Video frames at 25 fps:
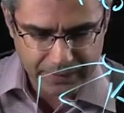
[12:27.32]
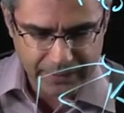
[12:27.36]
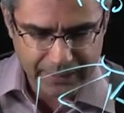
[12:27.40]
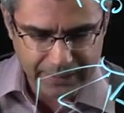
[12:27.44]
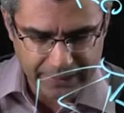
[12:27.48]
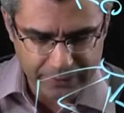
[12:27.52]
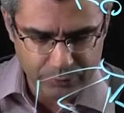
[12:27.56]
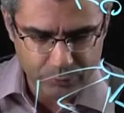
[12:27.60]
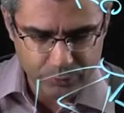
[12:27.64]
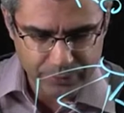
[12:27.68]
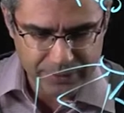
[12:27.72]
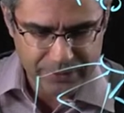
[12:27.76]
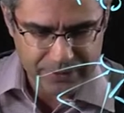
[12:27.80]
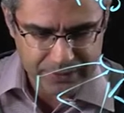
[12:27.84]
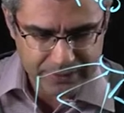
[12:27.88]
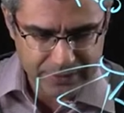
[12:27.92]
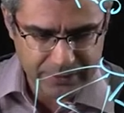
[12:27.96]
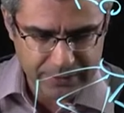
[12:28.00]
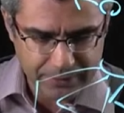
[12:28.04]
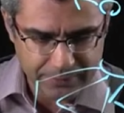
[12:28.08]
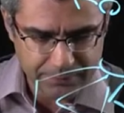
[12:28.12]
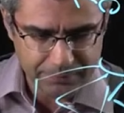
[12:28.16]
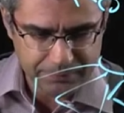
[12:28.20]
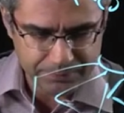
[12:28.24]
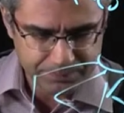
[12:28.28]

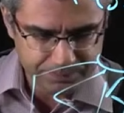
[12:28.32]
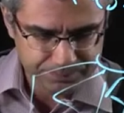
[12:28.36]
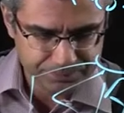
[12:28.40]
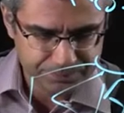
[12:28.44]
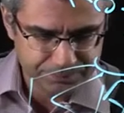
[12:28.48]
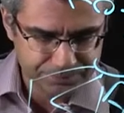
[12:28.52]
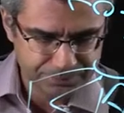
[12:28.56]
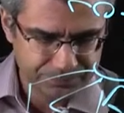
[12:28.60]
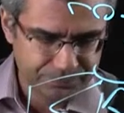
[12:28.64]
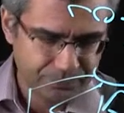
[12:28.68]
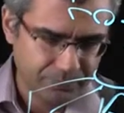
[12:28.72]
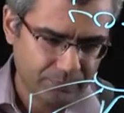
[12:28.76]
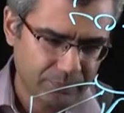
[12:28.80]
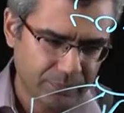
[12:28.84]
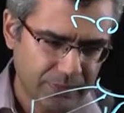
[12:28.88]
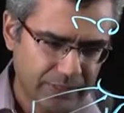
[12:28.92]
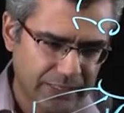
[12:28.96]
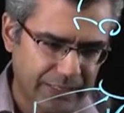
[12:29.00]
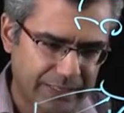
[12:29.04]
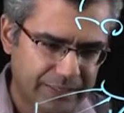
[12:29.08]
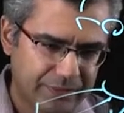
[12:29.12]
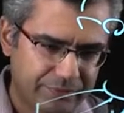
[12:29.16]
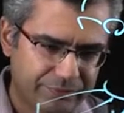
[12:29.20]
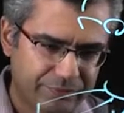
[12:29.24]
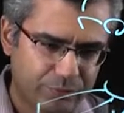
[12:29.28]
annuity.
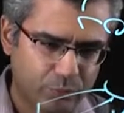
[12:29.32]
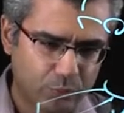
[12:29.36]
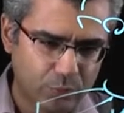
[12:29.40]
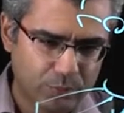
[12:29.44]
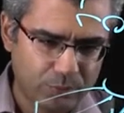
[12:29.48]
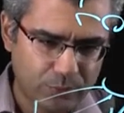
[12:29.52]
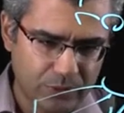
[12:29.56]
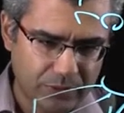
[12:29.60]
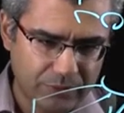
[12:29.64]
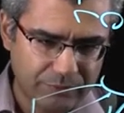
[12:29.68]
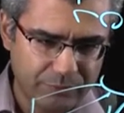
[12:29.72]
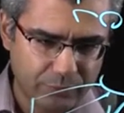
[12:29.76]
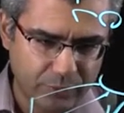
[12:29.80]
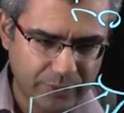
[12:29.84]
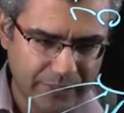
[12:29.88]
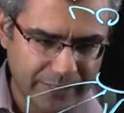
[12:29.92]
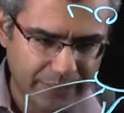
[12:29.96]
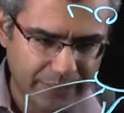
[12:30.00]
And the formula for